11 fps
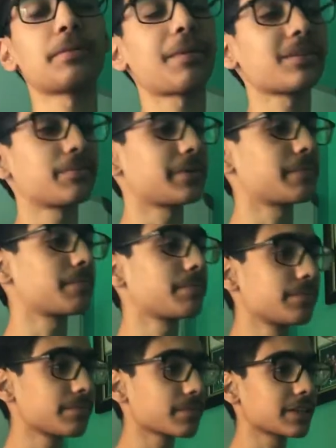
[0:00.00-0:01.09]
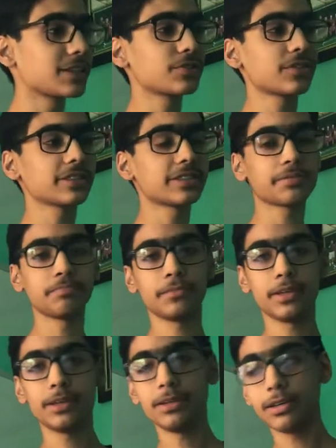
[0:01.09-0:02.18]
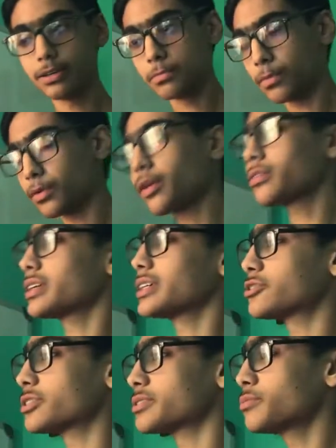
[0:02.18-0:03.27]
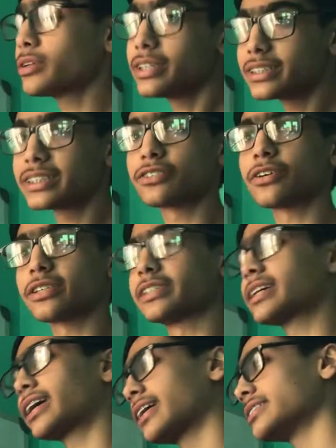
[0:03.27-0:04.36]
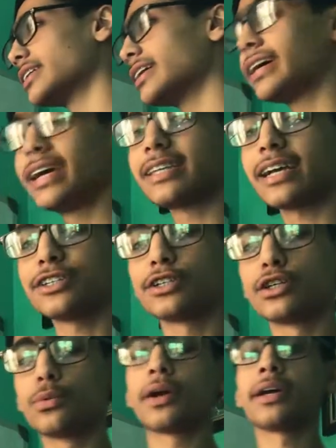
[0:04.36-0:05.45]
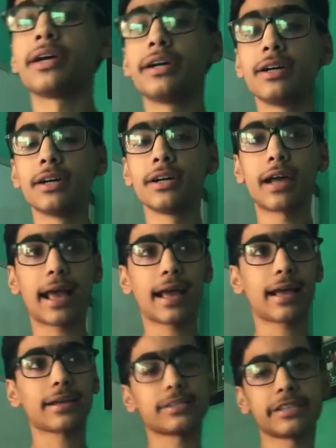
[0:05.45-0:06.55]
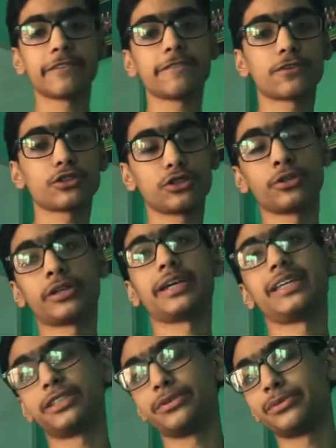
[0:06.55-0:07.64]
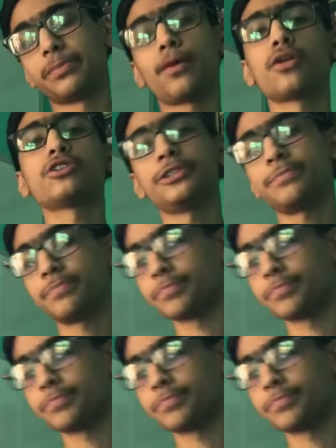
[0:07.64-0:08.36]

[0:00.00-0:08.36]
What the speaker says: to talk about something interesting. Well, not really interesting. Well, it is interesting, I guess. It's actually a good way as a first look into topology.